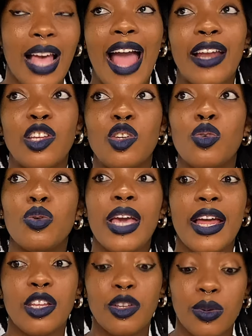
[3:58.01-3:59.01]
And you
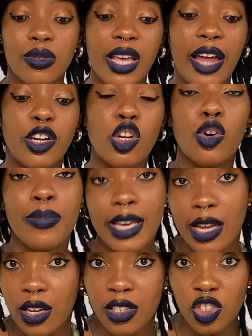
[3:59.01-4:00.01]
can use Adobe
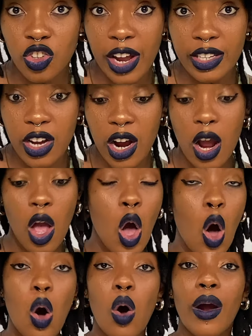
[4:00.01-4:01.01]
Illustrator
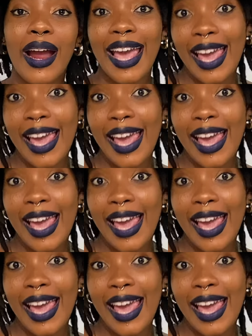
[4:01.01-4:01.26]
or